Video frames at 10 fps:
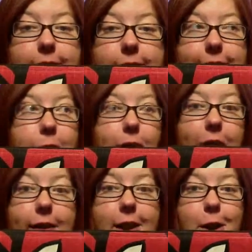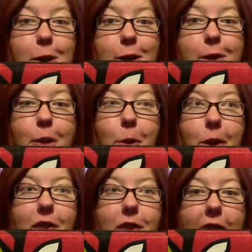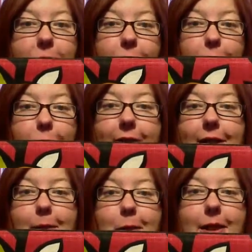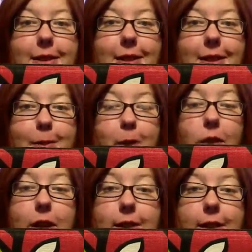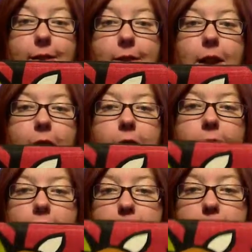So if I don't have to go through the trouble of like photographing them and listing them and all that stuff, they'll be